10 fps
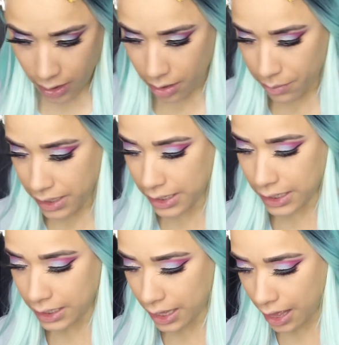Let me
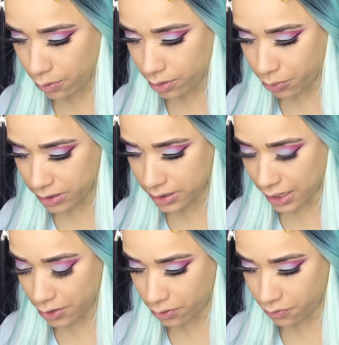clean out the brush that I
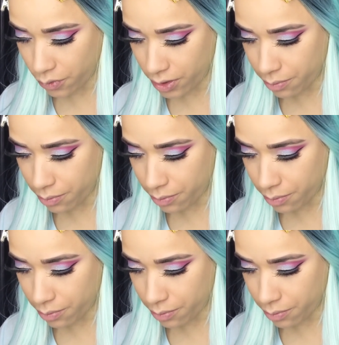used for the